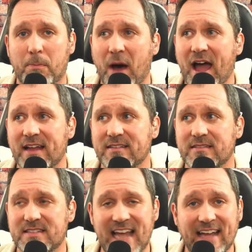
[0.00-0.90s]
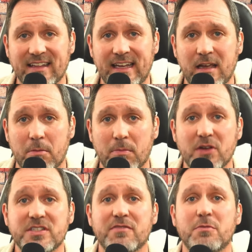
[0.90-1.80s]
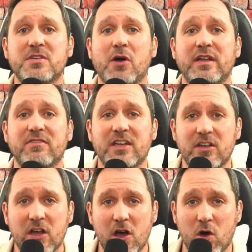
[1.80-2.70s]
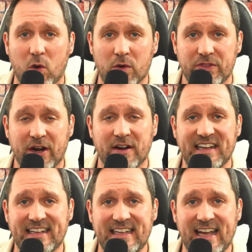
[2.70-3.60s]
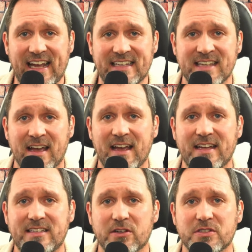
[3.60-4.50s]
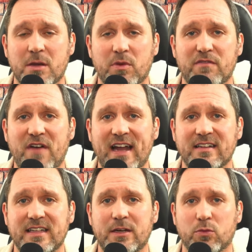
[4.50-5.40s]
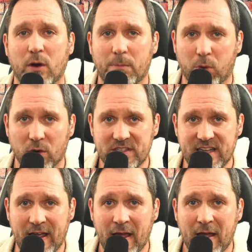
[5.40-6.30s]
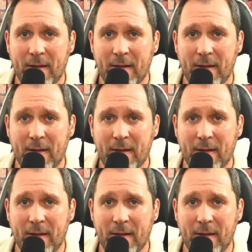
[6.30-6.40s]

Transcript: But sadly, most of them don't even know their NDAs until someone finally reports it.